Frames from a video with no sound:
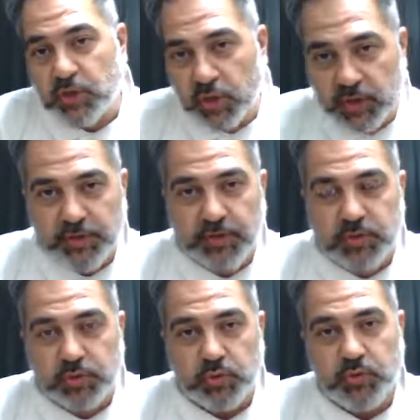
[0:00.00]
another
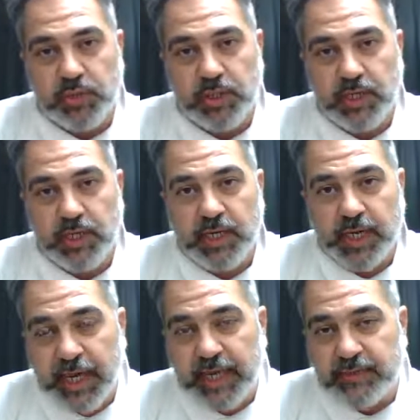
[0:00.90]
school
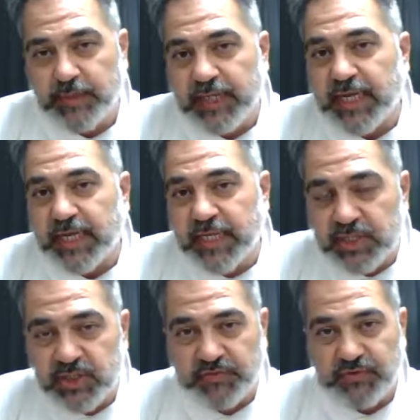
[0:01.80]
and made an
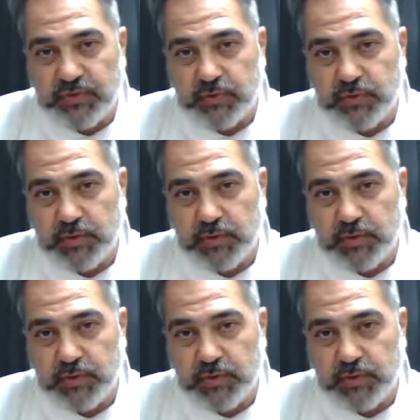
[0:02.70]
interview,